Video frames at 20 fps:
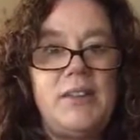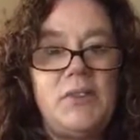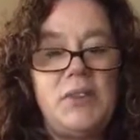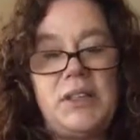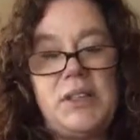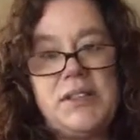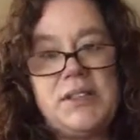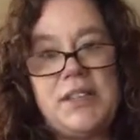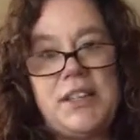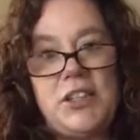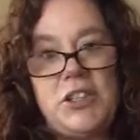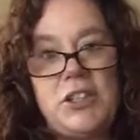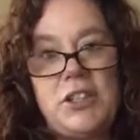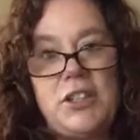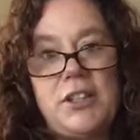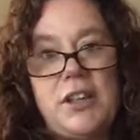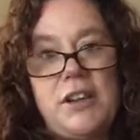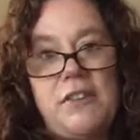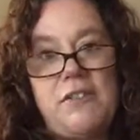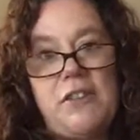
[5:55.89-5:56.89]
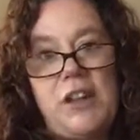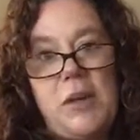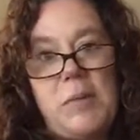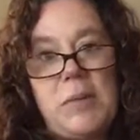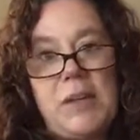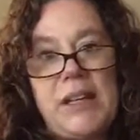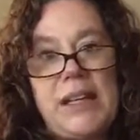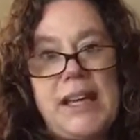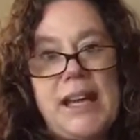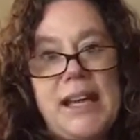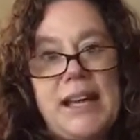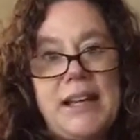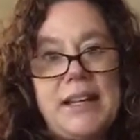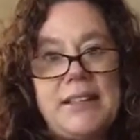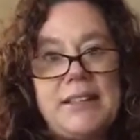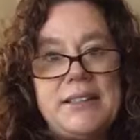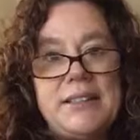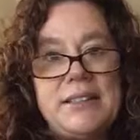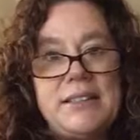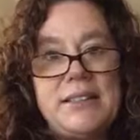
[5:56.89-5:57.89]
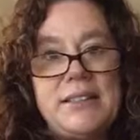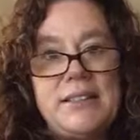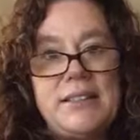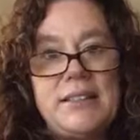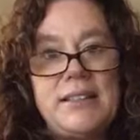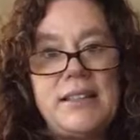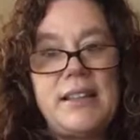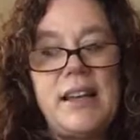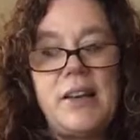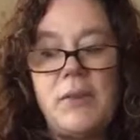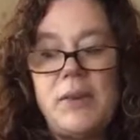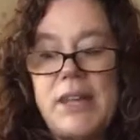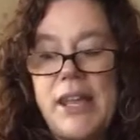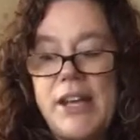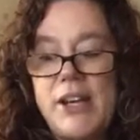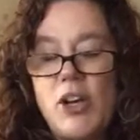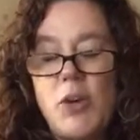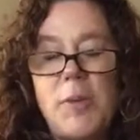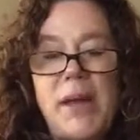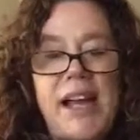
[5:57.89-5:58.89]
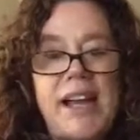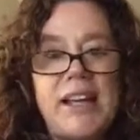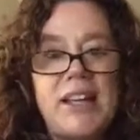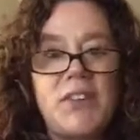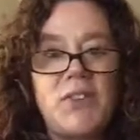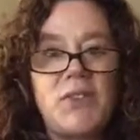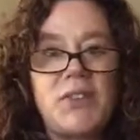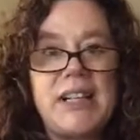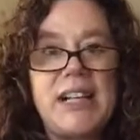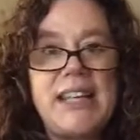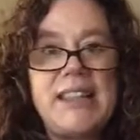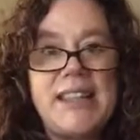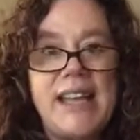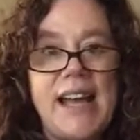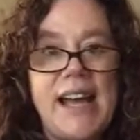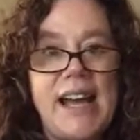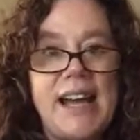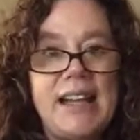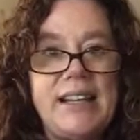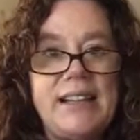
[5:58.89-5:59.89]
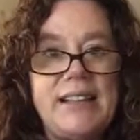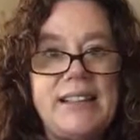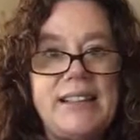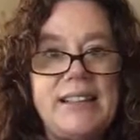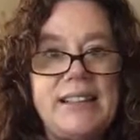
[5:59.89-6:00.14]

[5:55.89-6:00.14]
realization that a family has. And when they go back and read that,